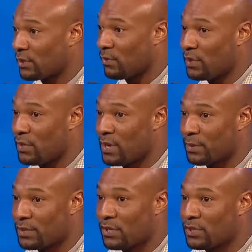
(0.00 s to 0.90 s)
So when you come
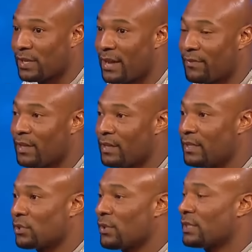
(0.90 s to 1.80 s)
to church, you can have L E
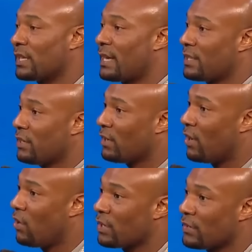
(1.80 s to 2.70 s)
D screens. Can I tell you, the
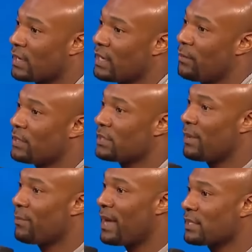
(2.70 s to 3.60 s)
owner of the company
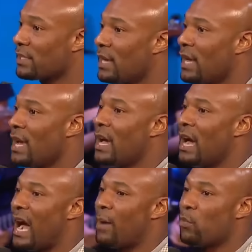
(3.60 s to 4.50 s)
said, "Pastor,
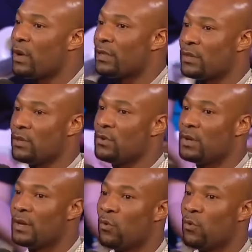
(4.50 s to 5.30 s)
I'm with you.